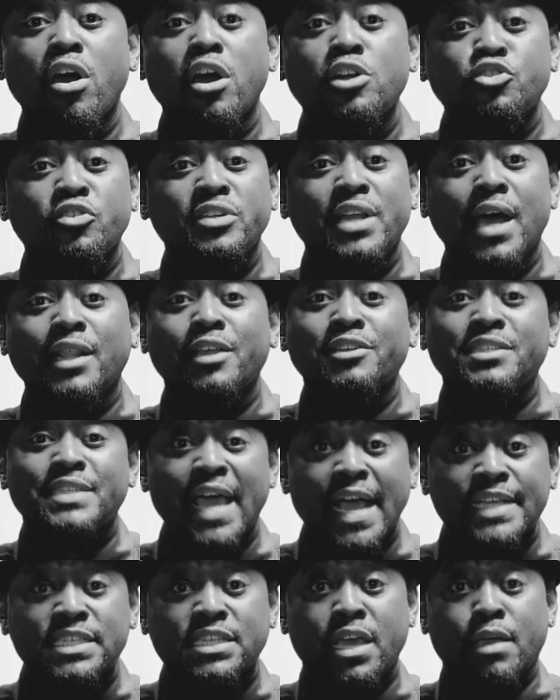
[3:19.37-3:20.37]
hundred dollar
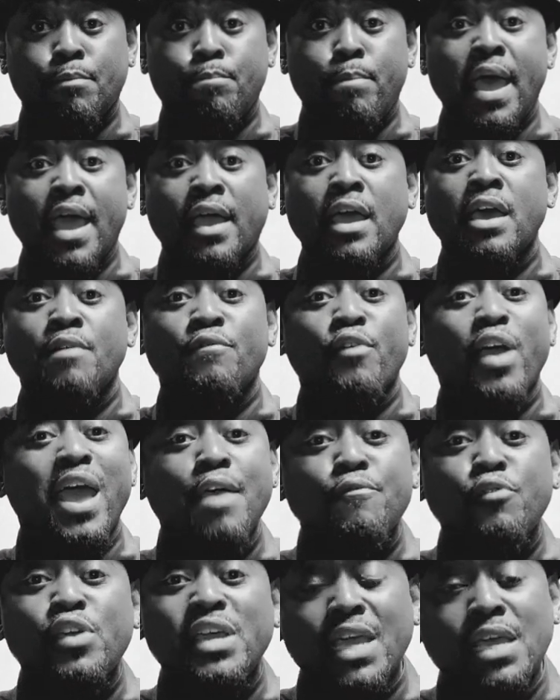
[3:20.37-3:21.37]
tax kickback for
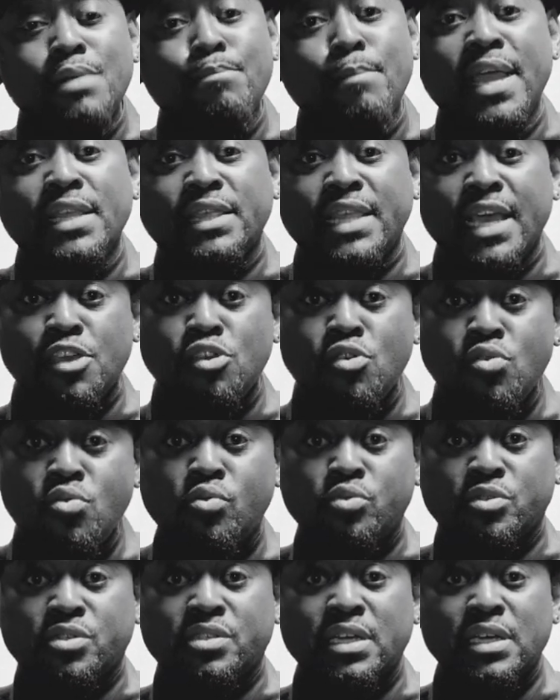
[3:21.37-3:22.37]
every inmate they
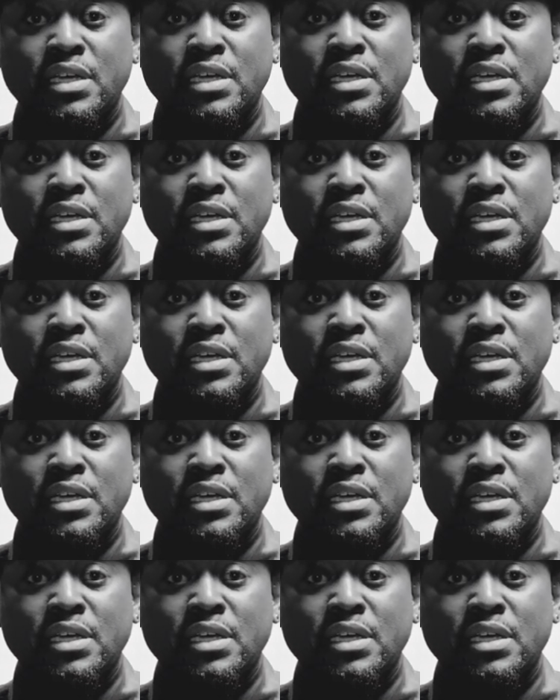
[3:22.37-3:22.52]
used.